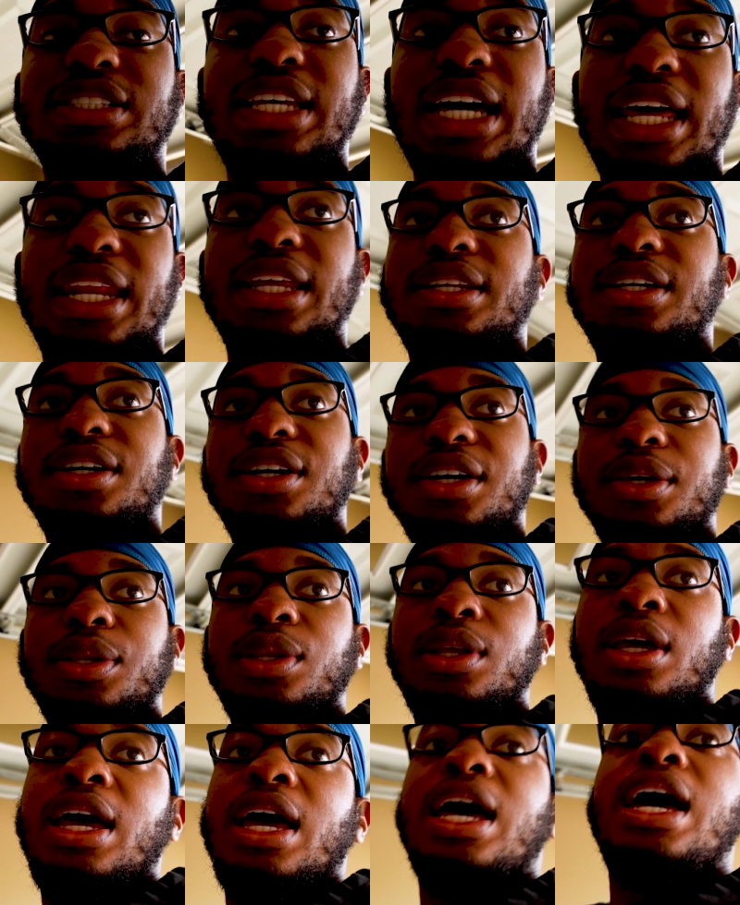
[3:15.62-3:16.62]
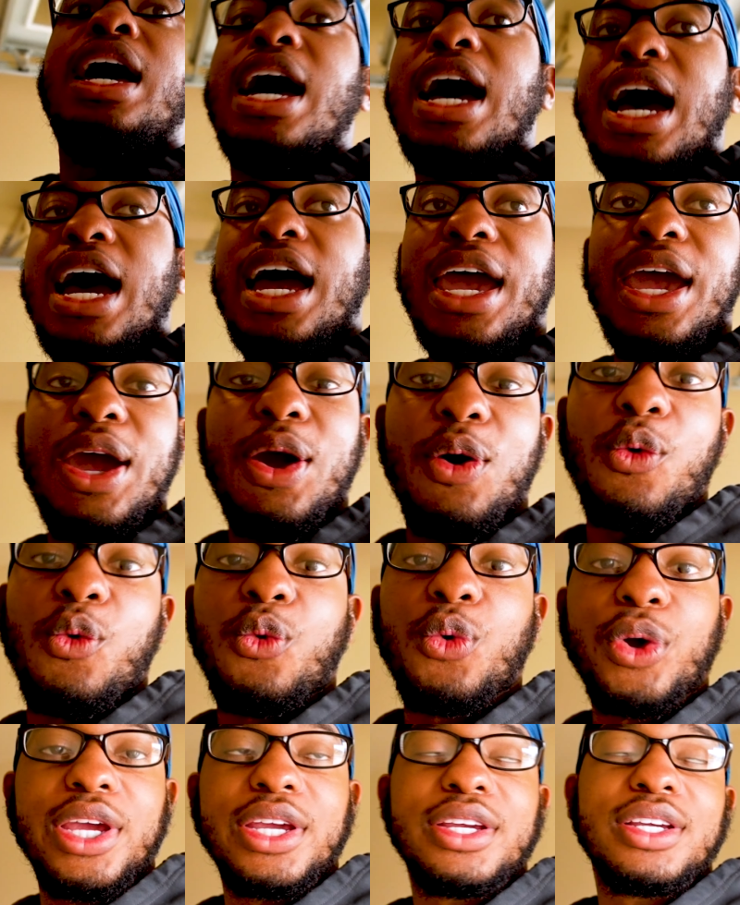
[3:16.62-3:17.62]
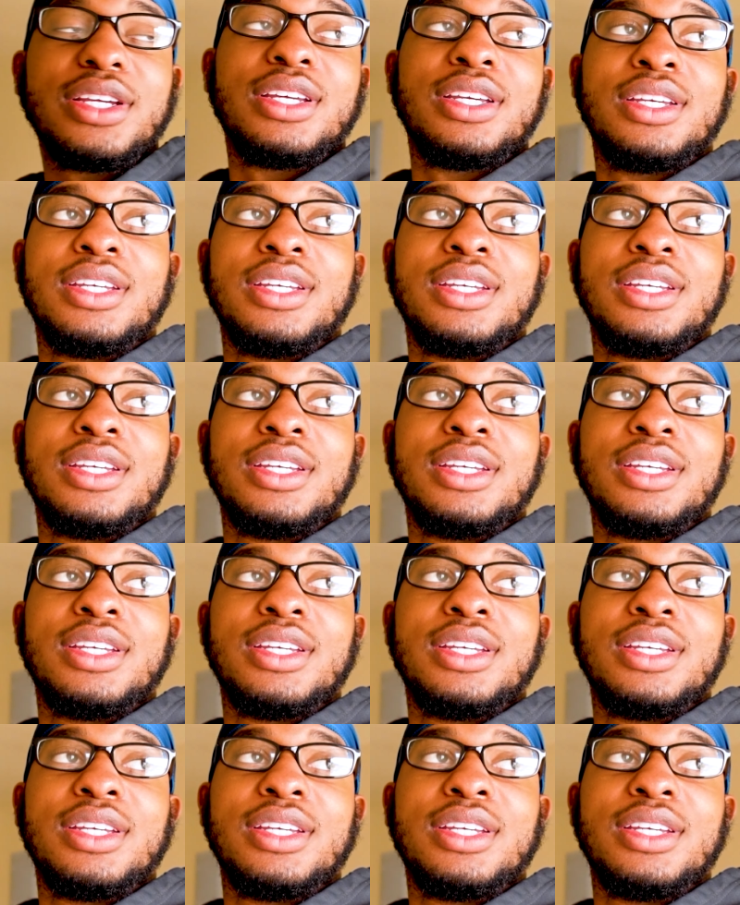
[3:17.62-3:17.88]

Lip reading: got it done, I had went